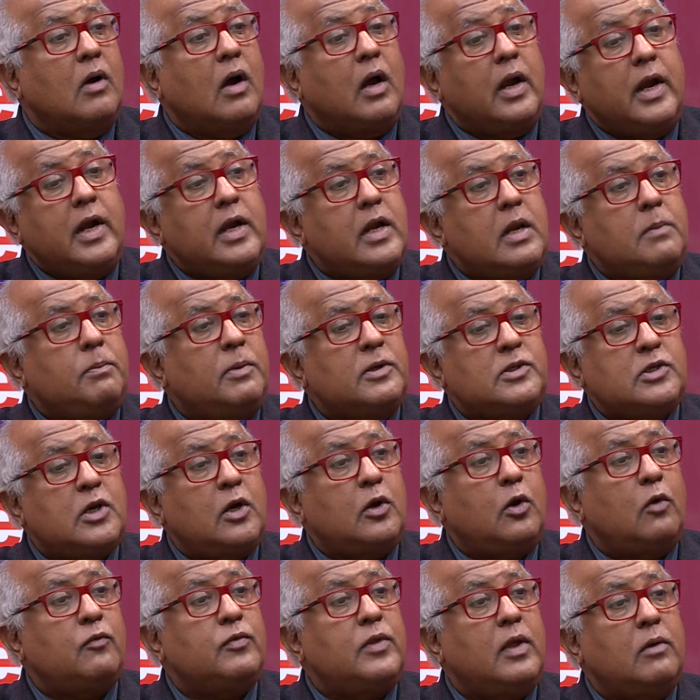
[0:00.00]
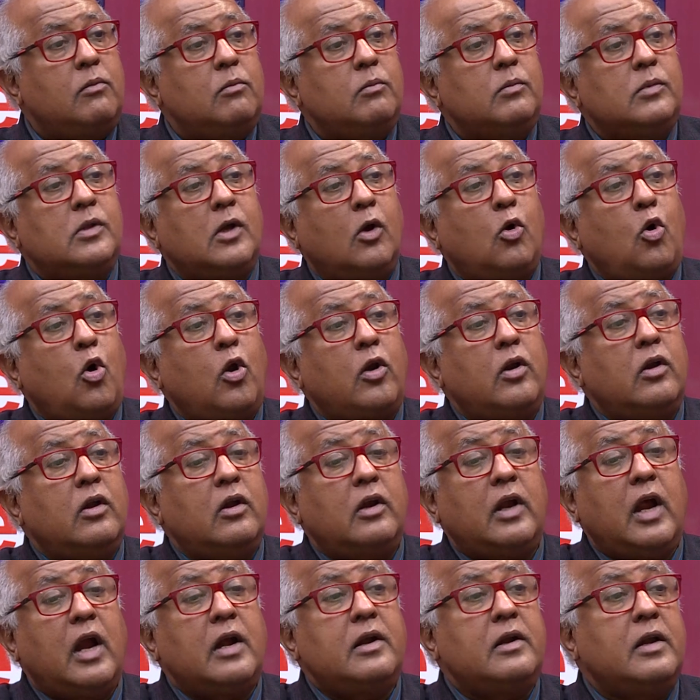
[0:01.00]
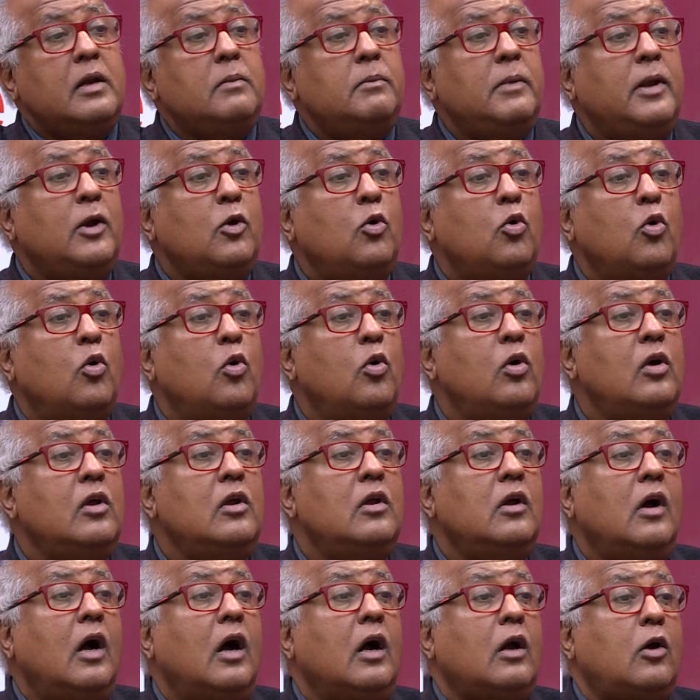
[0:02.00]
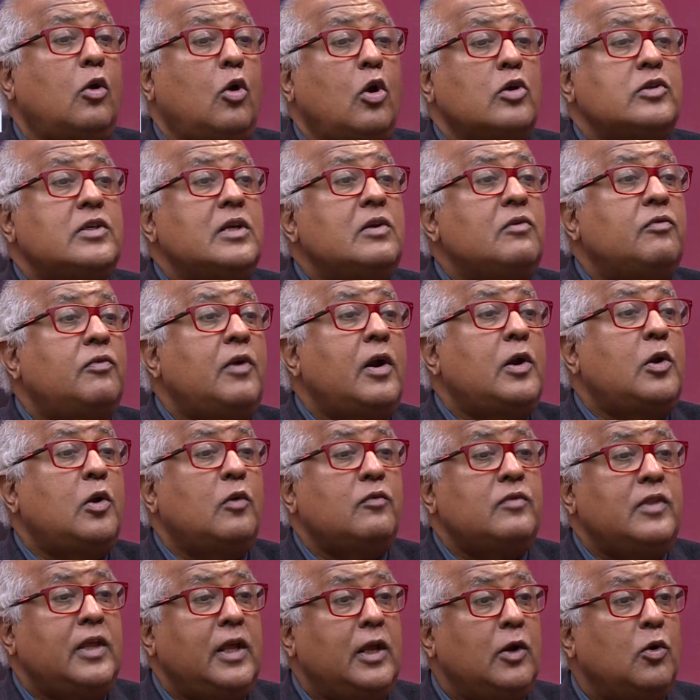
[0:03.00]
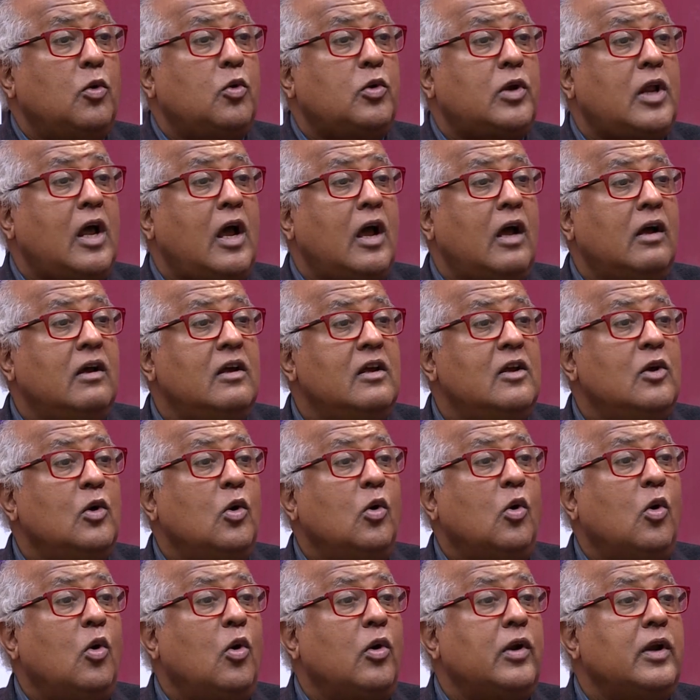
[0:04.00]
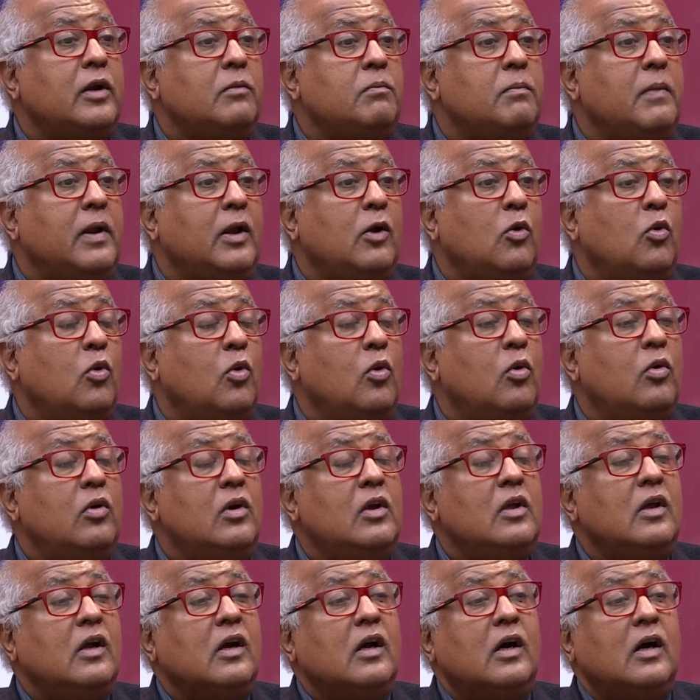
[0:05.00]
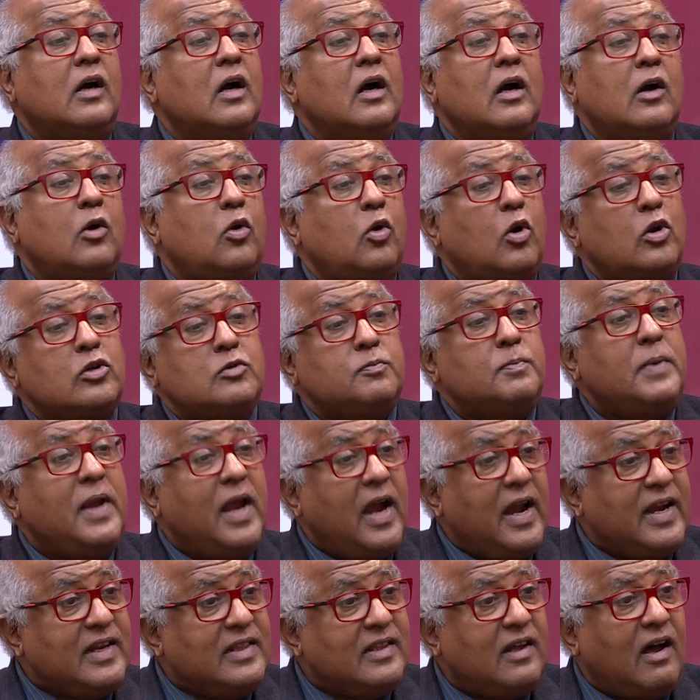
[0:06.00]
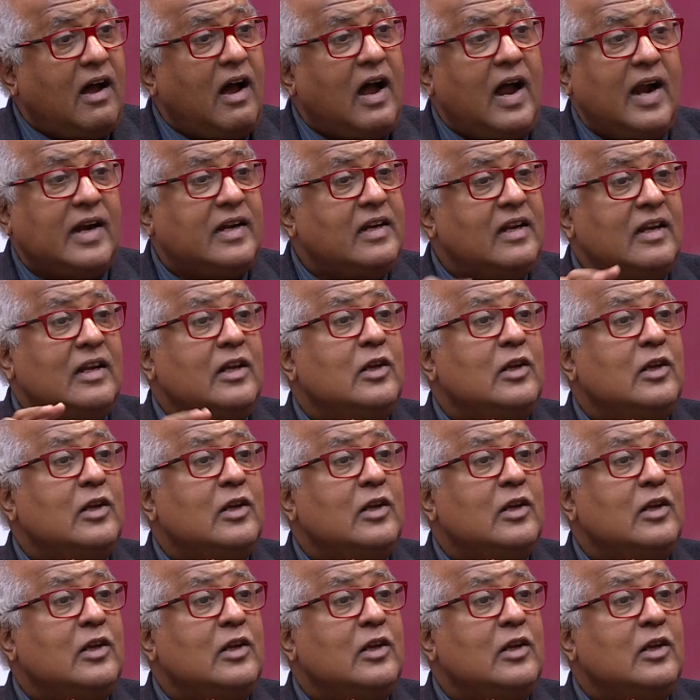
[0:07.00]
80% of them, the coronary artery may go across in front of the aorta, or it may go across behind the heart.